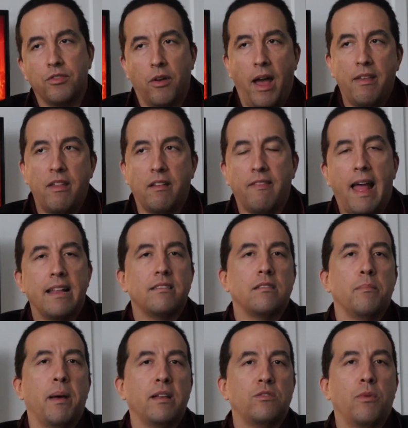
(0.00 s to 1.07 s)
So I think that's
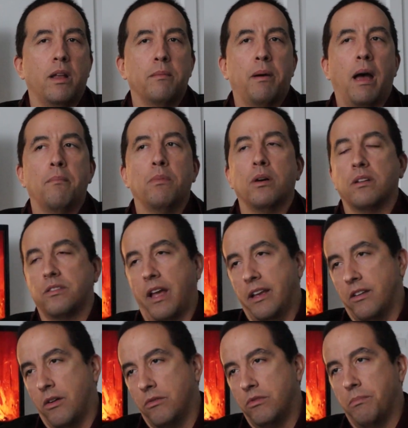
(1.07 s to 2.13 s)
the best way to buy books. I
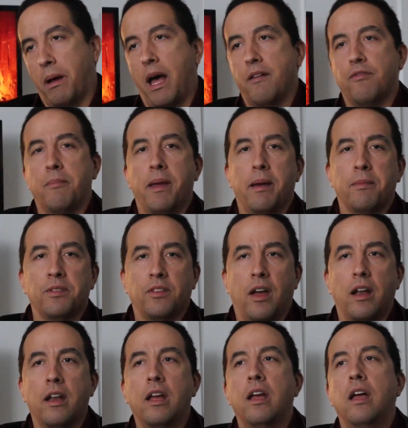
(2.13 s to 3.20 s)
don't buy from
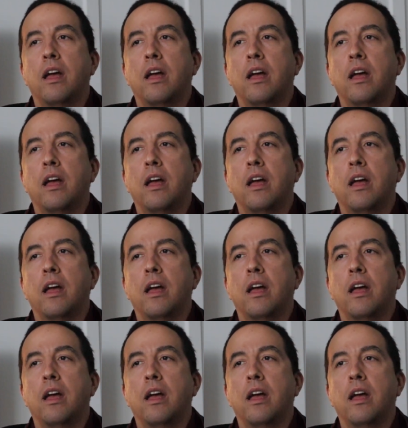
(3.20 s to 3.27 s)
Amazon.